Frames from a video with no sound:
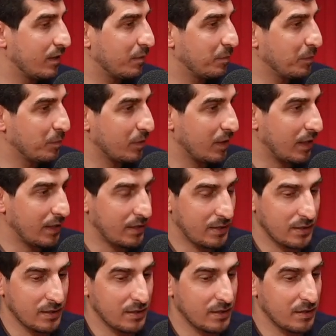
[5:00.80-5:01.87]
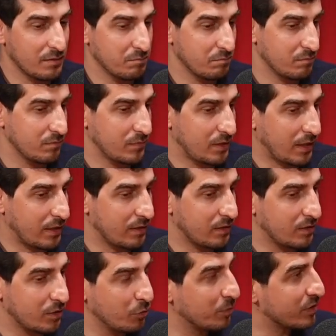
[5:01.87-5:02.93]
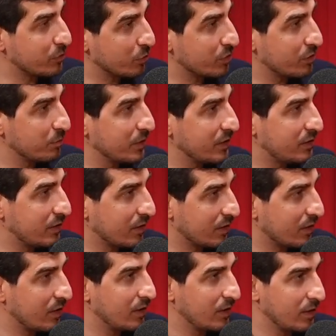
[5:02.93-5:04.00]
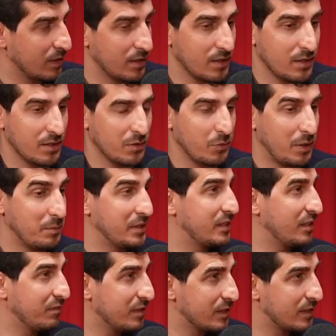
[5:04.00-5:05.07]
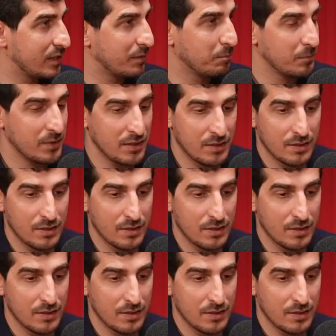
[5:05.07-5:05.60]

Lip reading: people like current human resources minister, YB Stevenson,